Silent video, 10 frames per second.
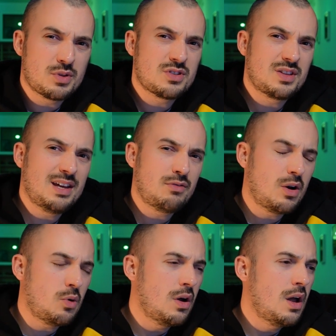one to the hit
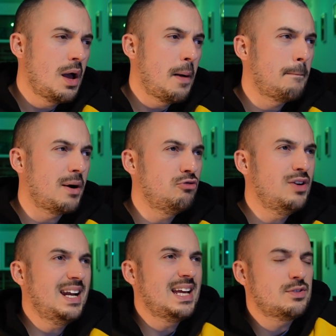roll, but
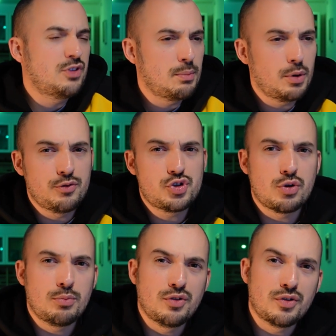really it's for the move,
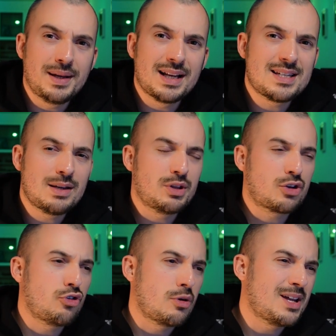shoot, move ability with a
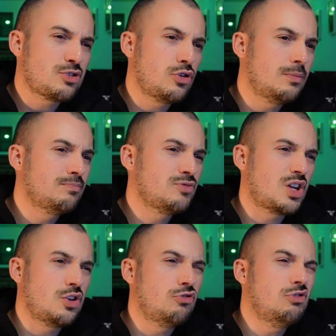Chronometron. So
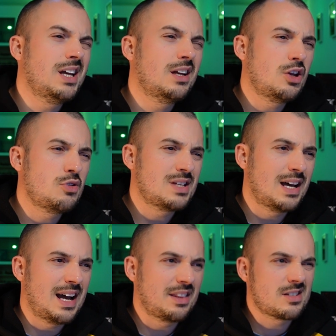you're not really going to use
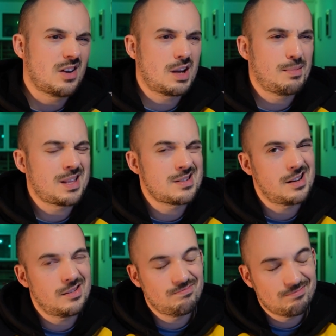that. And the
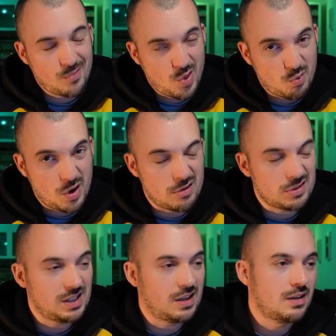Psychomancer, well,
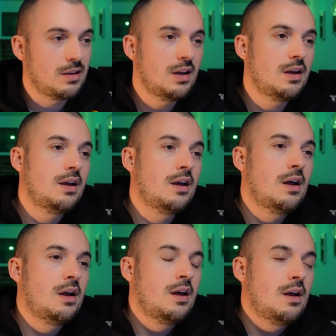yeah,
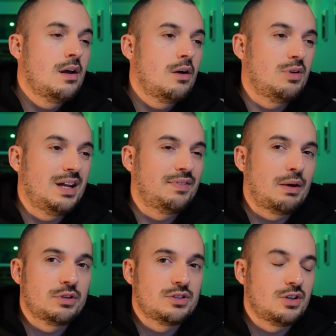we'll leave that
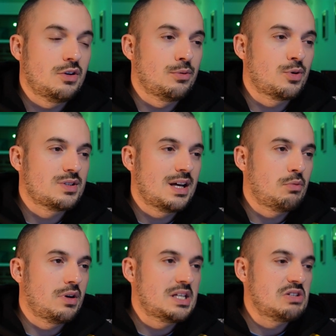one to you because that
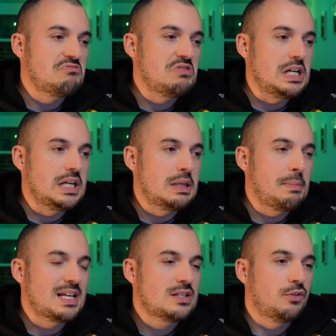one isn't really the
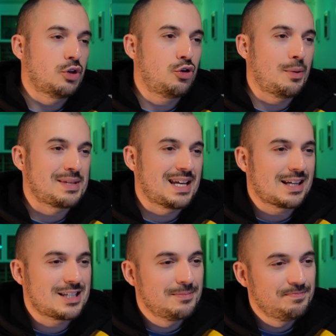best of the Crypteks.